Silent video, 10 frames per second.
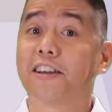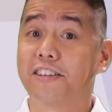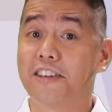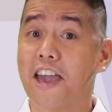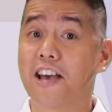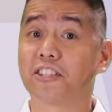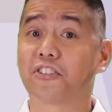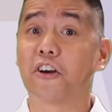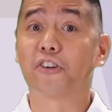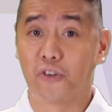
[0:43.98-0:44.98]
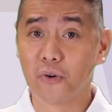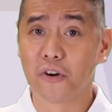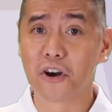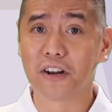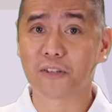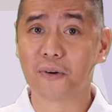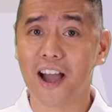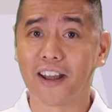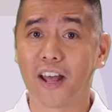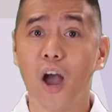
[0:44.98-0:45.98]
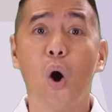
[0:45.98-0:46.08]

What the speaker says: Yes, you heard it right.